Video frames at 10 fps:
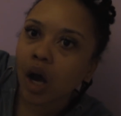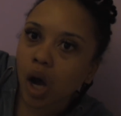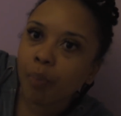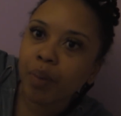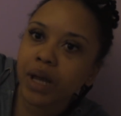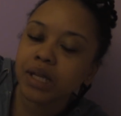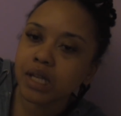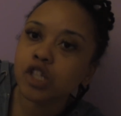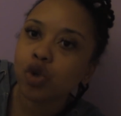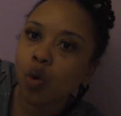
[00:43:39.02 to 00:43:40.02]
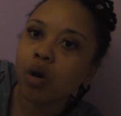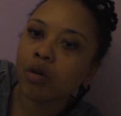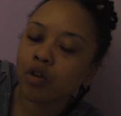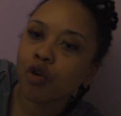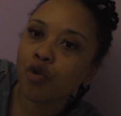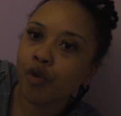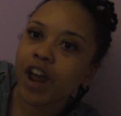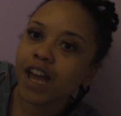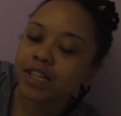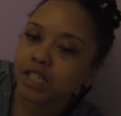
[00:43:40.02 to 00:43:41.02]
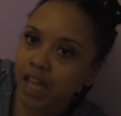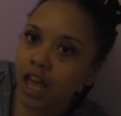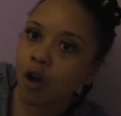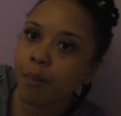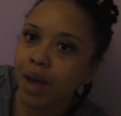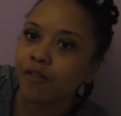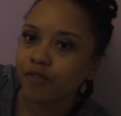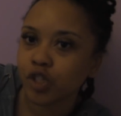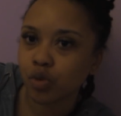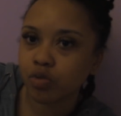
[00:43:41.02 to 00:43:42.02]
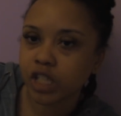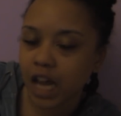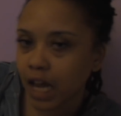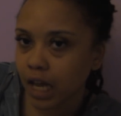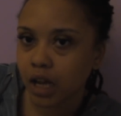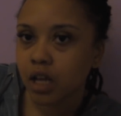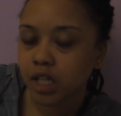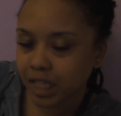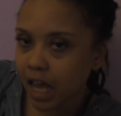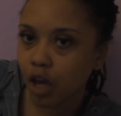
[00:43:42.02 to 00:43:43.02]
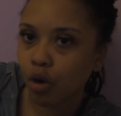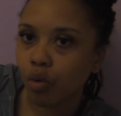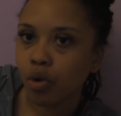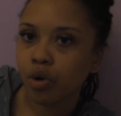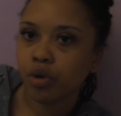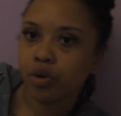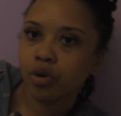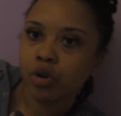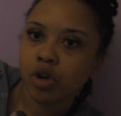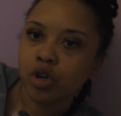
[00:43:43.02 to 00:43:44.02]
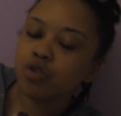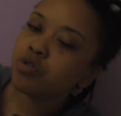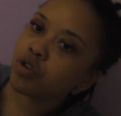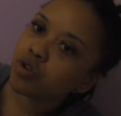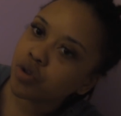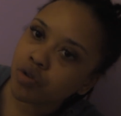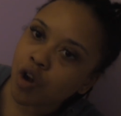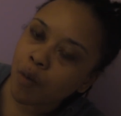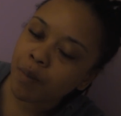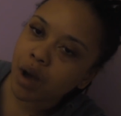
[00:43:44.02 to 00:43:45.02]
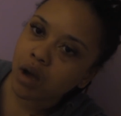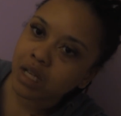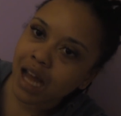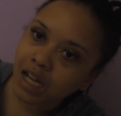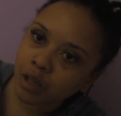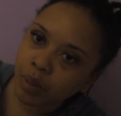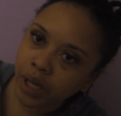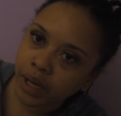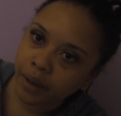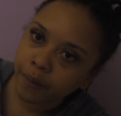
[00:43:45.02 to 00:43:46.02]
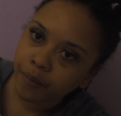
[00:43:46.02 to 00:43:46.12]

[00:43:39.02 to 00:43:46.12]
abundance or grand scale, metaphysical scale. Do you know Dr. Blair?